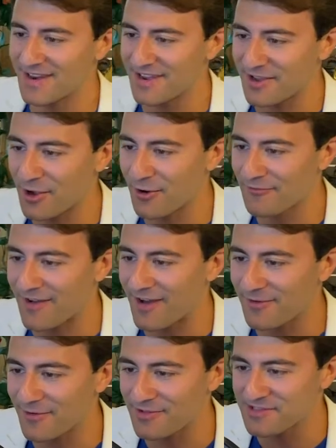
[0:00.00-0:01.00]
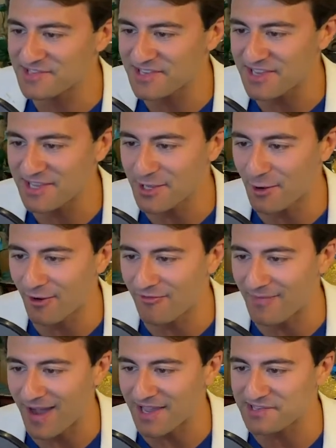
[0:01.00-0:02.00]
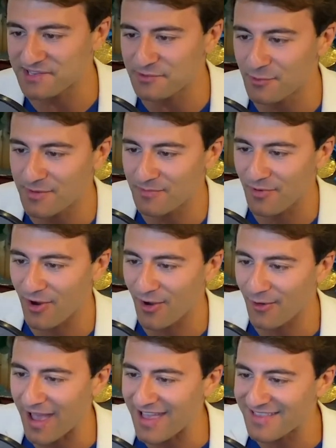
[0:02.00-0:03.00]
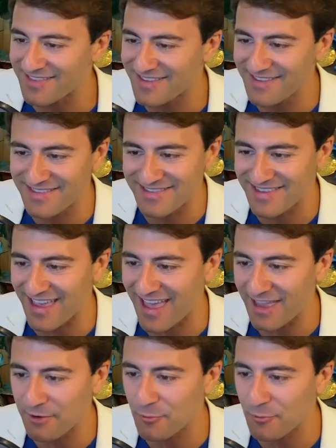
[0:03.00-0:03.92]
I don't work for Forbes. This is just my experience making the list